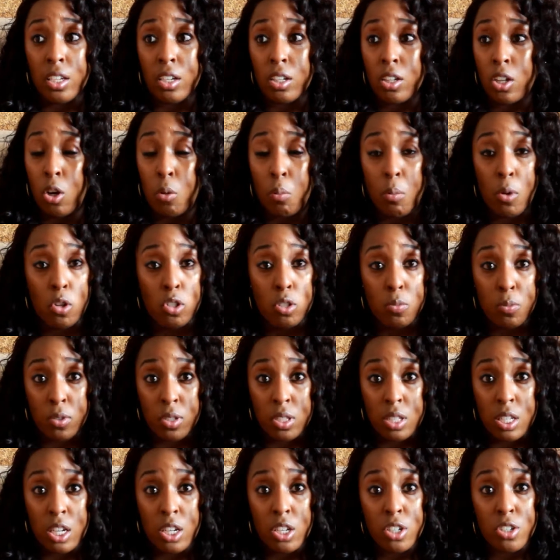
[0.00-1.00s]
you know, multiple
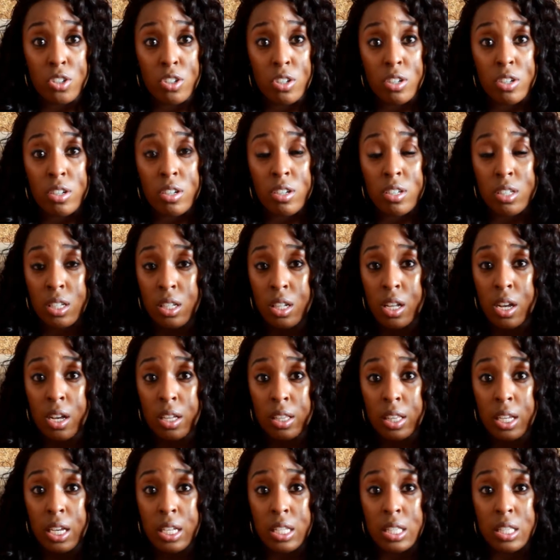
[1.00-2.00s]
seizures and
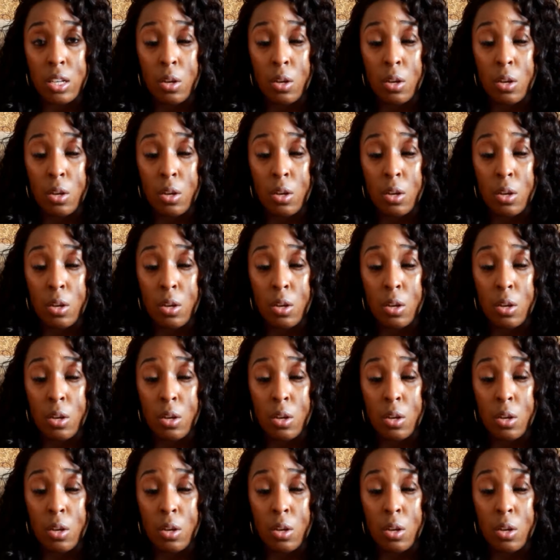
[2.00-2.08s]
all that.